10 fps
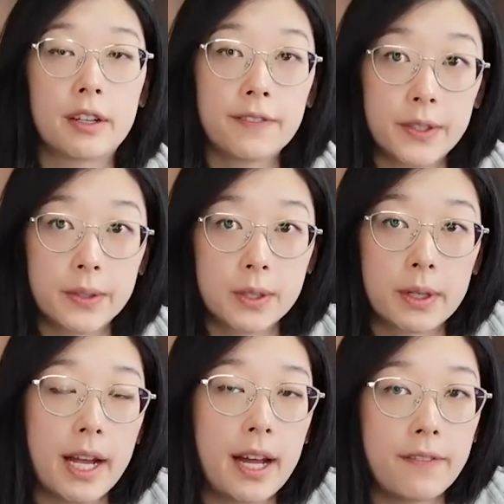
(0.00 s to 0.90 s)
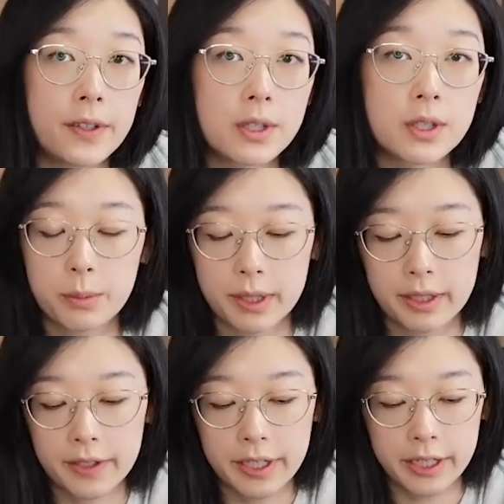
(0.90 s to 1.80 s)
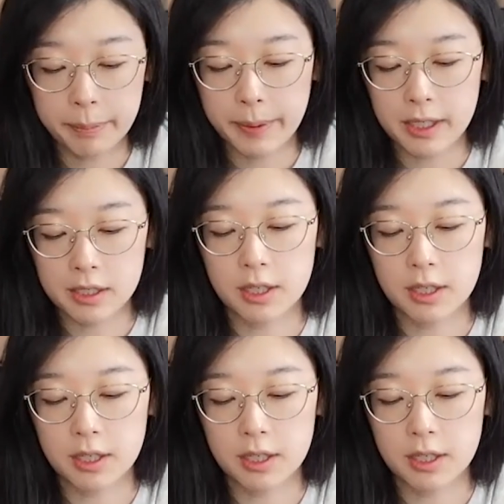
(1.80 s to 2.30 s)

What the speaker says: earphones or headphones or whatever earpiece